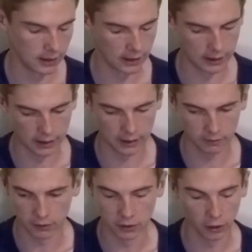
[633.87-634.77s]
and
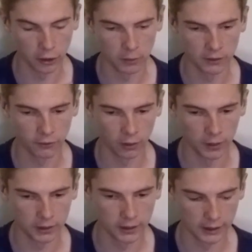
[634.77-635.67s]
you learned a bit from
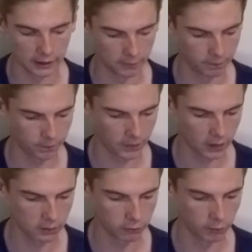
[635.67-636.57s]
it.
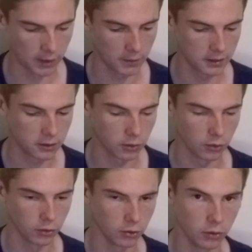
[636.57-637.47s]
Remember
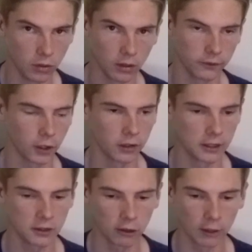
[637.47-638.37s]
to, I've got an
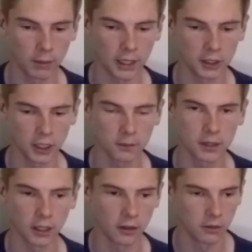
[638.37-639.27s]
Instagram page up,
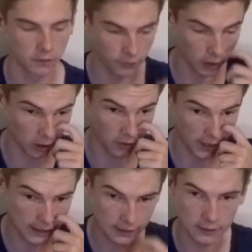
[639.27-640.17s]
so follow
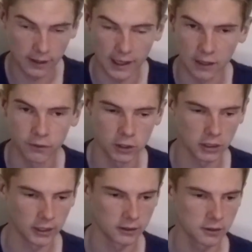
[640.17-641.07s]
that. It's
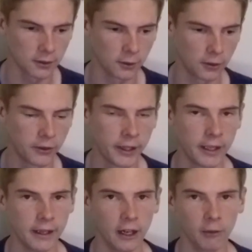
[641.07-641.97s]
@fishing_.
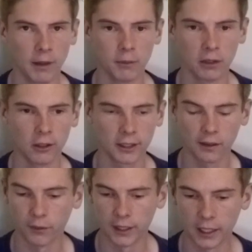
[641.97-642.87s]
Remember to like
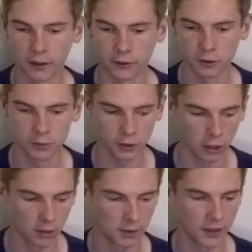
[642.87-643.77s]
the video and
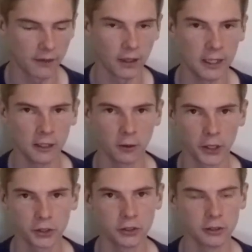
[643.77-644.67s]
subscribe. If you have any
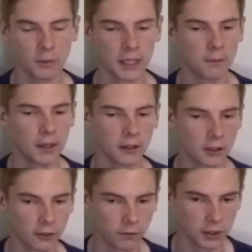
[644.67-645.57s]
questions about Murray
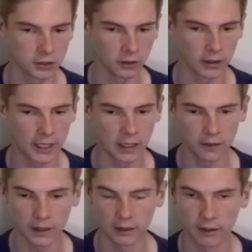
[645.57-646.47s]
cod fishing or
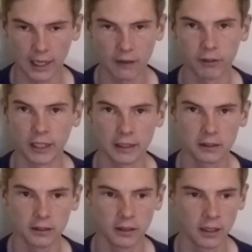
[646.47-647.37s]
anything that I haven't
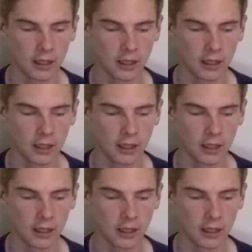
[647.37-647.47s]
answered,